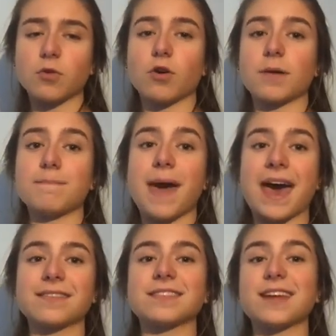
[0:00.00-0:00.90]
or
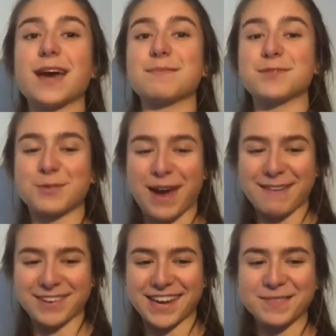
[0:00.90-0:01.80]
mass times
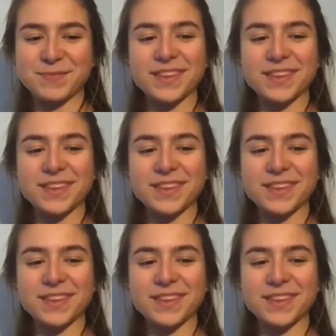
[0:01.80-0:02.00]
gravity.